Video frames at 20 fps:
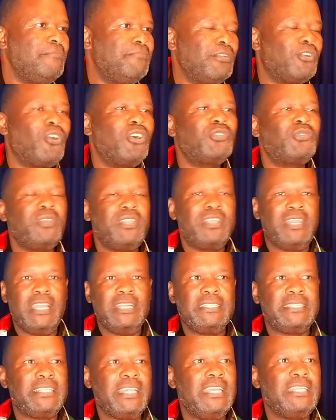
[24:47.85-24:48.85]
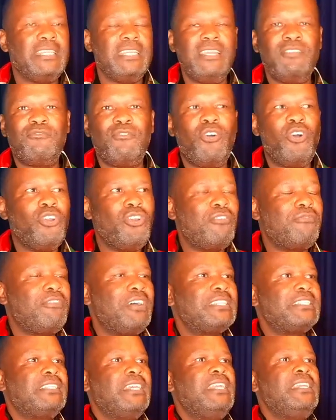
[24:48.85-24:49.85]
Because we then said, if all of
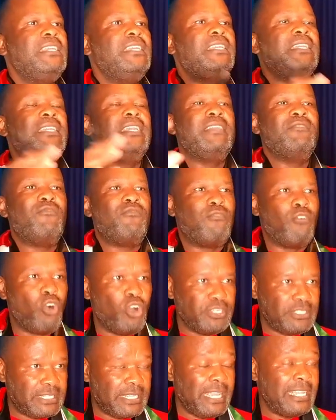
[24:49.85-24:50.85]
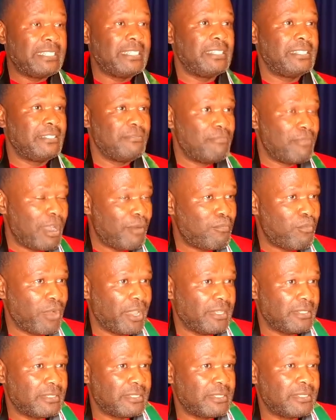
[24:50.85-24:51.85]
us then vote as
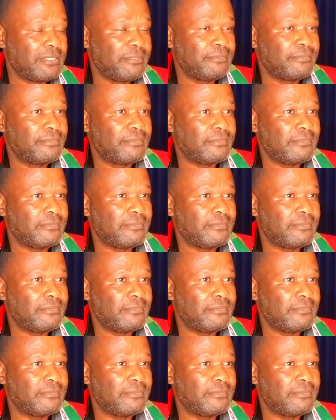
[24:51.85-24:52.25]
Zimbabweans,